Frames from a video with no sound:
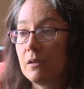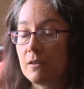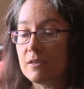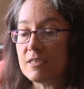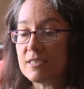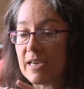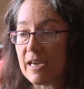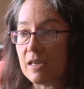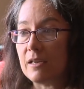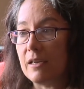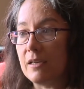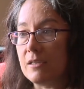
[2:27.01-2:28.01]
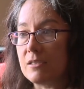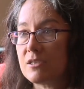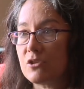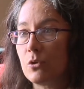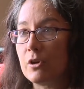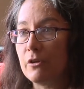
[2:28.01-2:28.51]
The state is
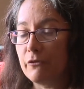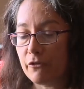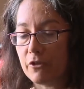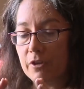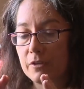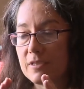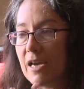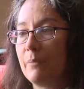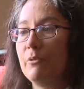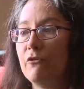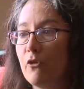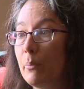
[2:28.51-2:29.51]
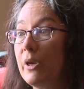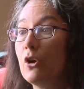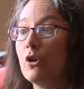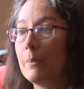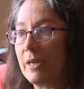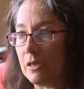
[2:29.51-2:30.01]
sort of the top of the
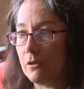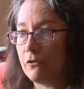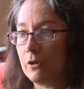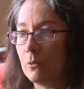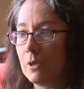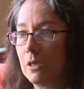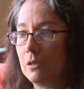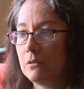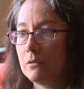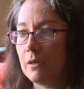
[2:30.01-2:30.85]
pyramid, if you will,